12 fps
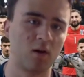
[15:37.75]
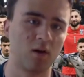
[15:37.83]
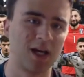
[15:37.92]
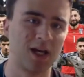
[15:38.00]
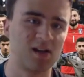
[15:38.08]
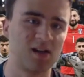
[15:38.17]

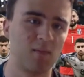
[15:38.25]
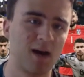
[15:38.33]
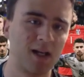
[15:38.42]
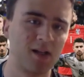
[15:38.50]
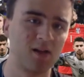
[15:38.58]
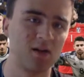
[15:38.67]
getting back
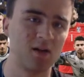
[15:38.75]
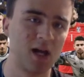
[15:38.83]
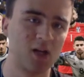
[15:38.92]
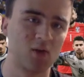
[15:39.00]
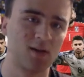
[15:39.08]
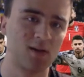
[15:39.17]
into the
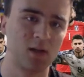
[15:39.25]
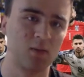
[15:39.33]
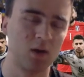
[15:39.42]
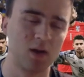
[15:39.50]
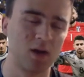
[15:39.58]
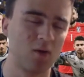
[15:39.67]
national team
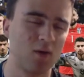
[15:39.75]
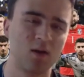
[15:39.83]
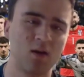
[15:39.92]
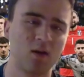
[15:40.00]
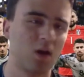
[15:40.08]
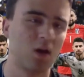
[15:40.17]
because it was
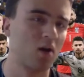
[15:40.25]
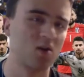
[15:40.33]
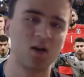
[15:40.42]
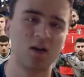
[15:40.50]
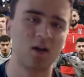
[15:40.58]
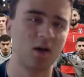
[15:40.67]
such
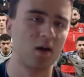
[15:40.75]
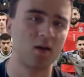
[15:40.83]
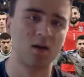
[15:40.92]
a disaster.